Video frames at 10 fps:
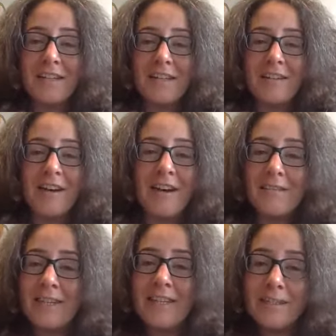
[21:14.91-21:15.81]
And I
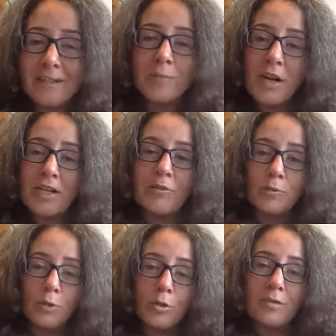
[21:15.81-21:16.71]
have healed my inner
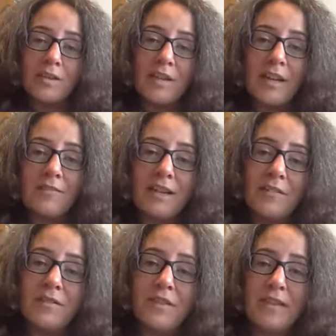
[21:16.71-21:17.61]
wounds. I have
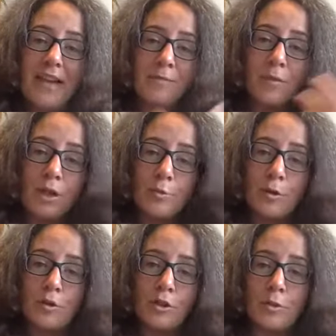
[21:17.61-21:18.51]
lifted out my
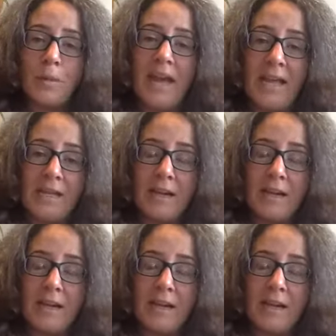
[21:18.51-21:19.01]
emotional pain.